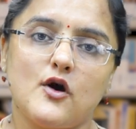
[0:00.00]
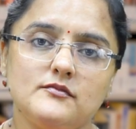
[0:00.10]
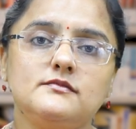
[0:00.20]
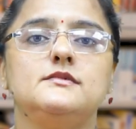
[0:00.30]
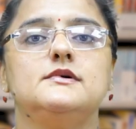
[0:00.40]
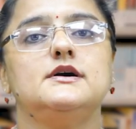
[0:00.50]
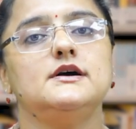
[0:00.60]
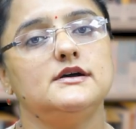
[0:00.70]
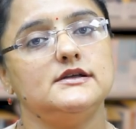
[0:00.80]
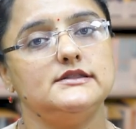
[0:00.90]
from
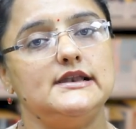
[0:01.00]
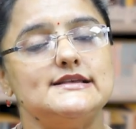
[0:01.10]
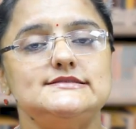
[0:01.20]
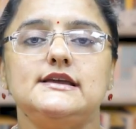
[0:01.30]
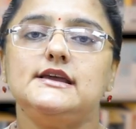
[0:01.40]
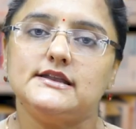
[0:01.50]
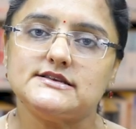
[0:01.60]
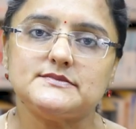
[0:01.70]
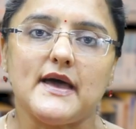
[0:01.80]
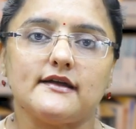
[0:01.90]
the lessee in his